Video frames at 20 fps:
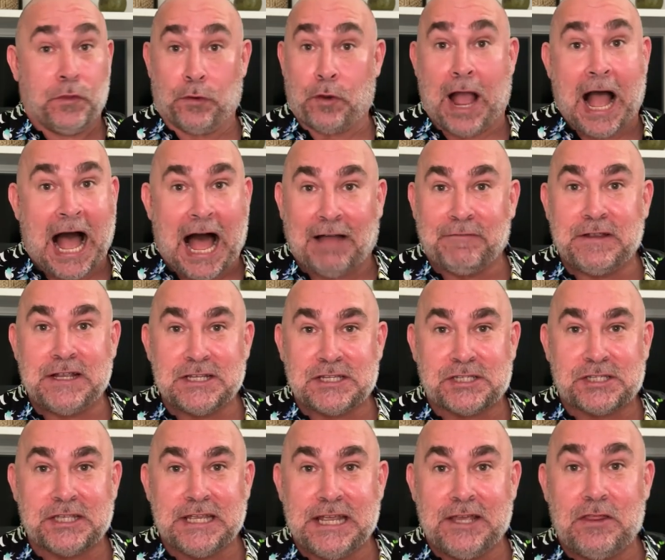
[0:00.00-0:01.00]
they're
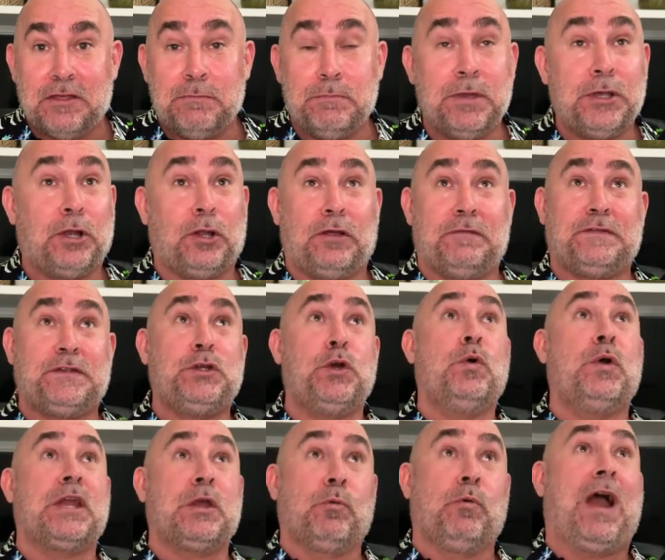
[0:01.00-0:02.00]
obviously in the middle of
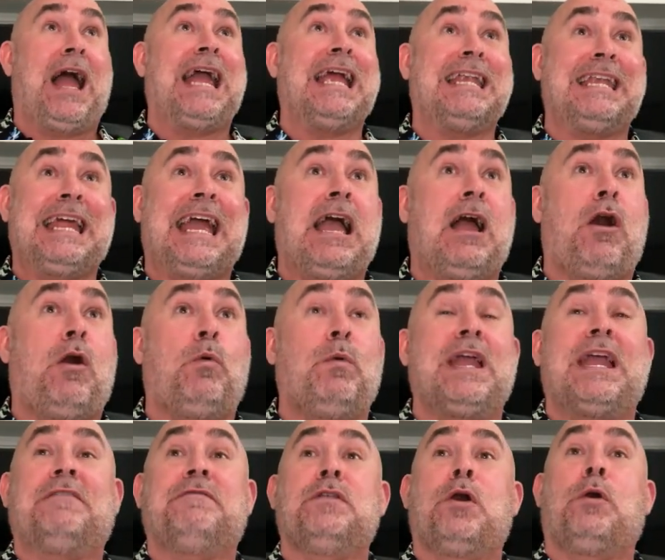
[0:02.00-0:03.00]
doing right now,
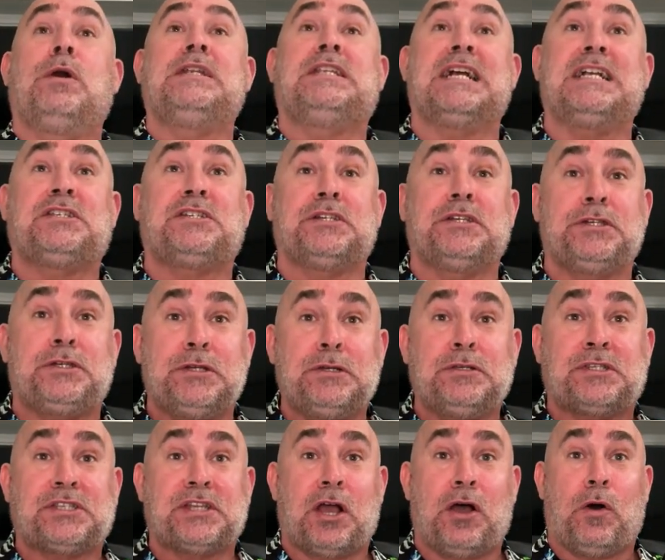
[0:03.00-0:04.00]
we have no intention to
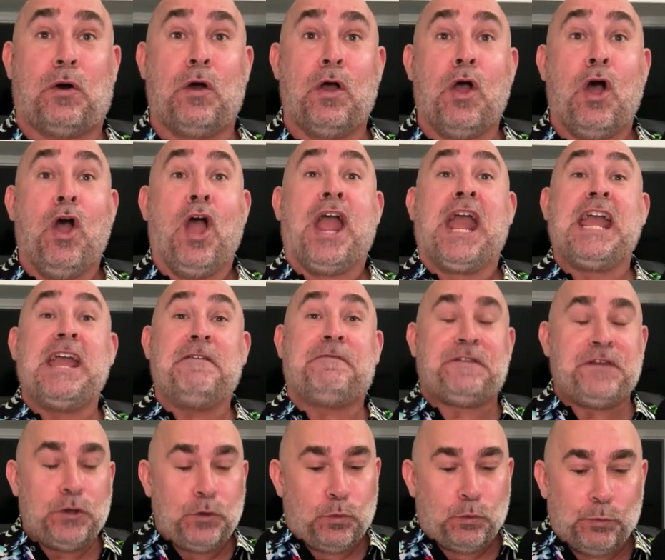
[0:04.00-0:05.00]
do so.
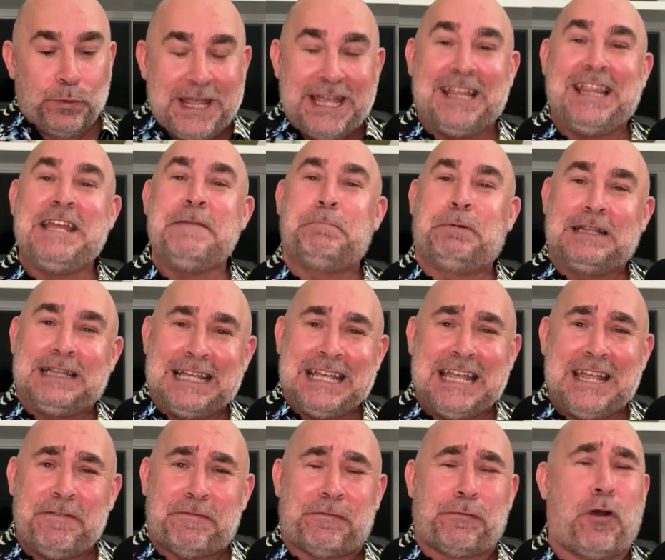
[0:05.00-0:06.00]
If you really
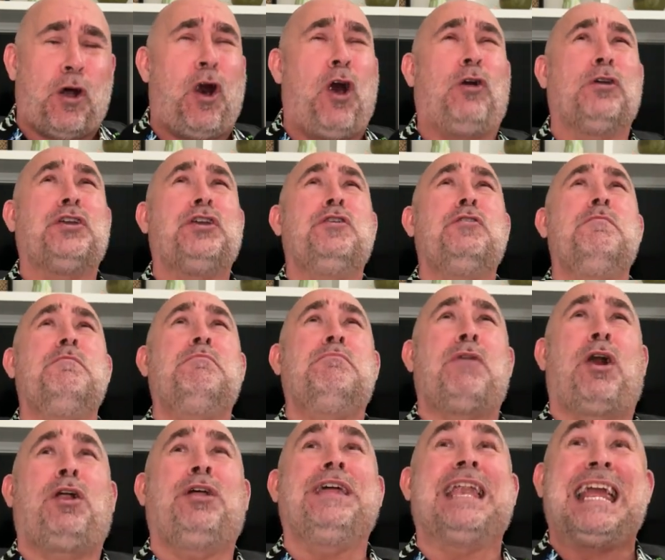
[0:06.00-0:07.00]
believe, for all you
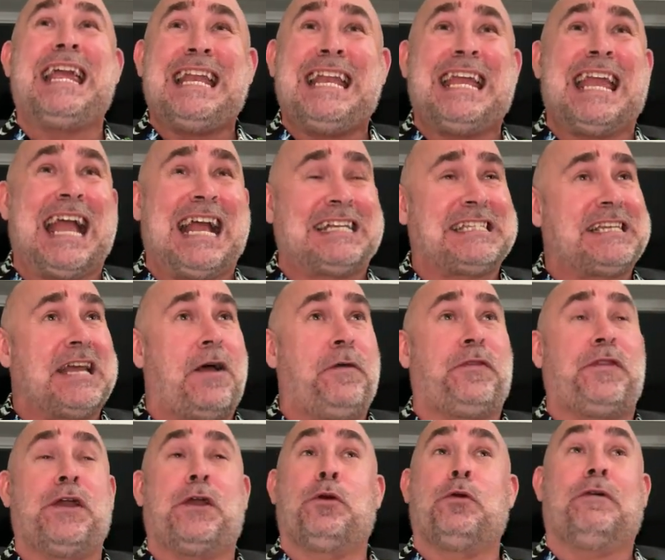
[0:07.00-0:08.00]
Mullinaniacs
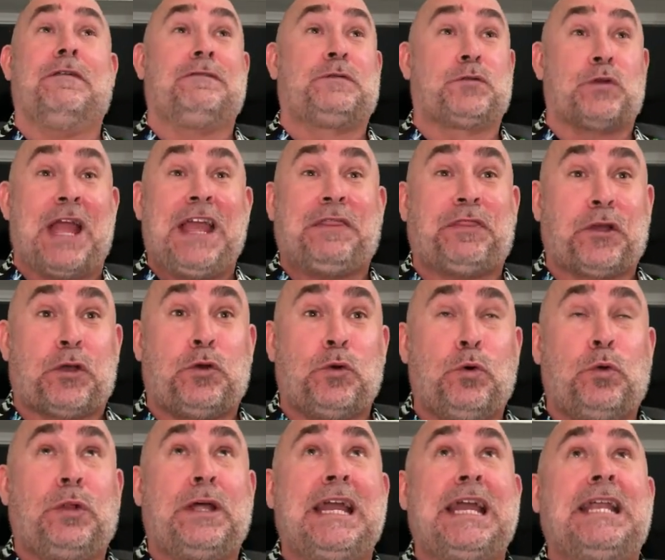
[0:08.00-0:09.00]
out there who have drank the
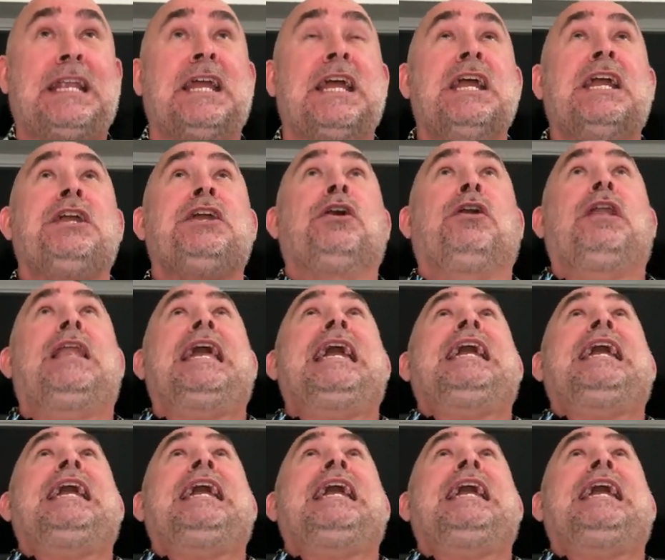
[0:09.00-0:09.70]
Kool-Aid, you're